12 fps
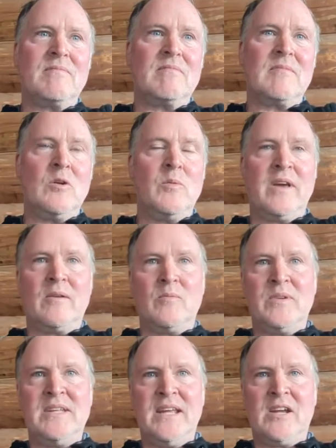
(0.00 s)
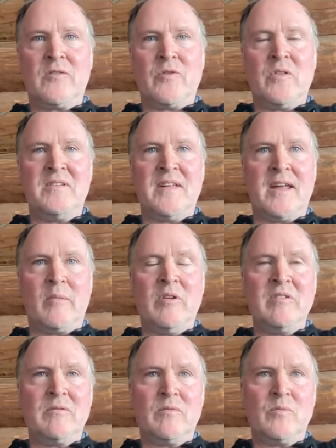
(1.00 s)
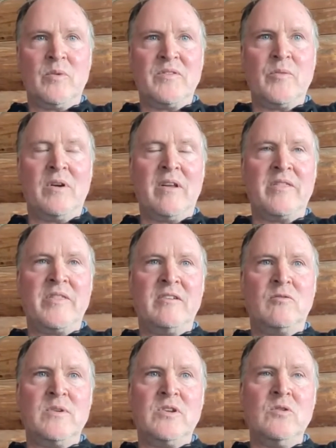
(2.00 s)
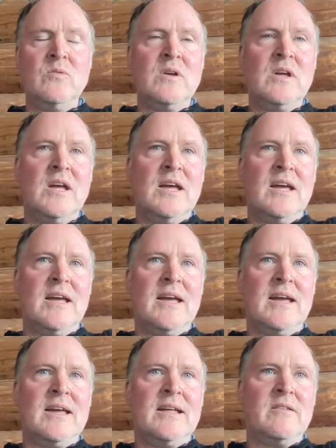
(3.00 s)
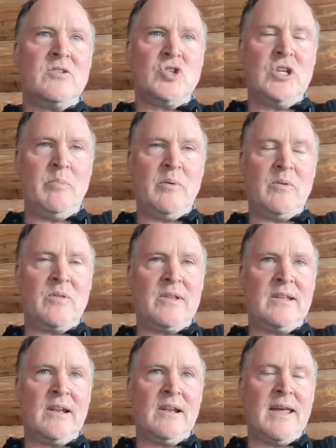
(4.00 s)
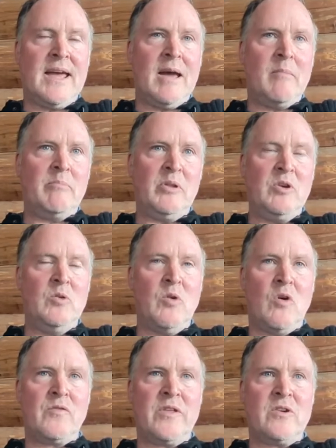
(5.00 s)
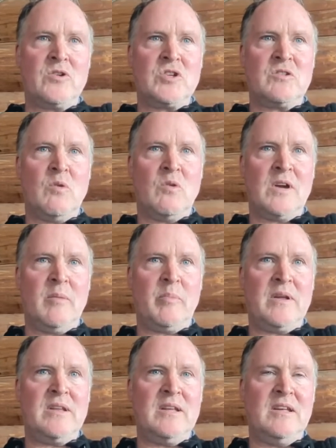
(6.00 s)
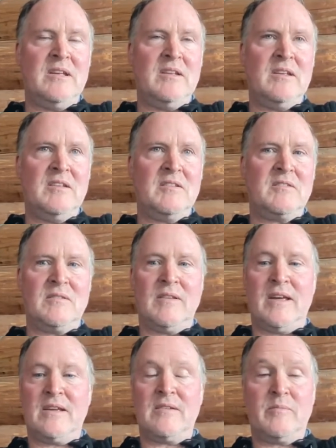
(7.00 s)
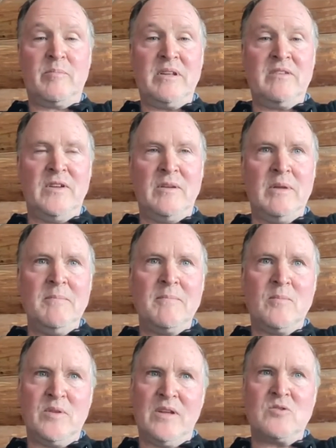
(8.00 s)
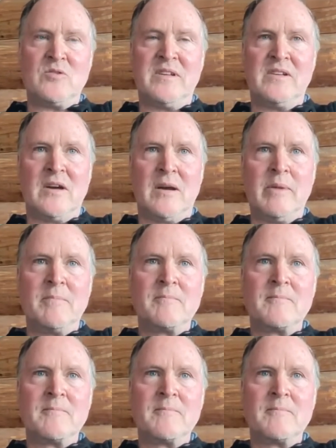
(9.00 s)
we take care of all these animals. One of the things we do, and the little lamb Blue over there just woke up, and he is like, please feed me. Interesting timing.